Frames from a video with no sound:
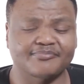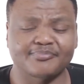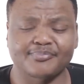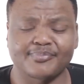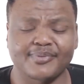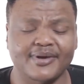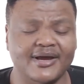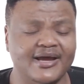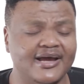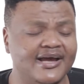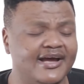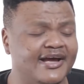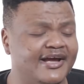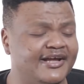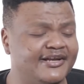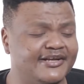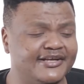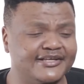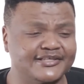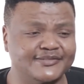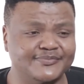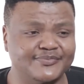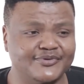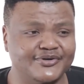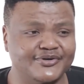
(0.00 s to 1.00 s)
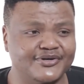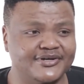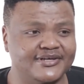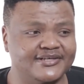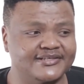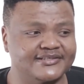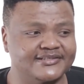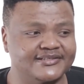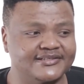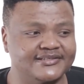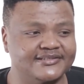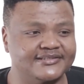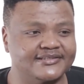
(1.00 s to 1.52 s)
bad
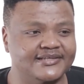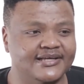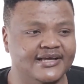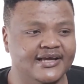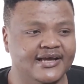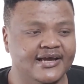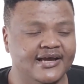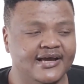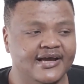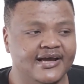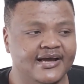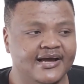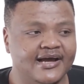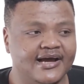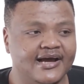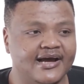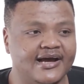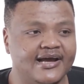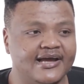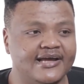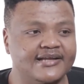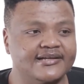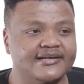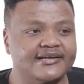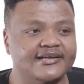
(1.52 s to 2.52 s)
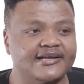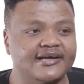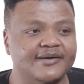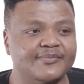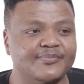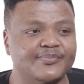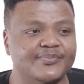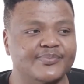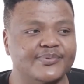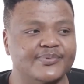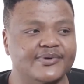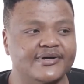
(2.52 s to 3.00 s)
experiences, I ended up